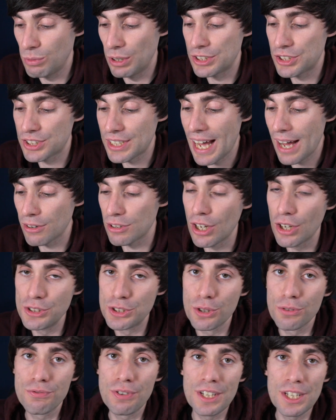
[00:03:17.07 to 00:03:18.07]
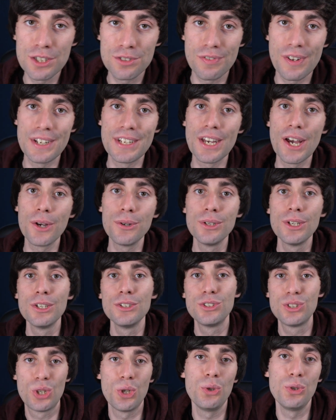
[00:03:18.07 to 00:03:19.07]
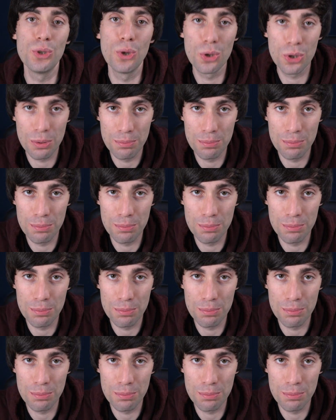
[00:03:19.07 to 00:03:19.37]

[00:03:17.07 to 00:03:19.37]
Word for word: which downloads your finished video to your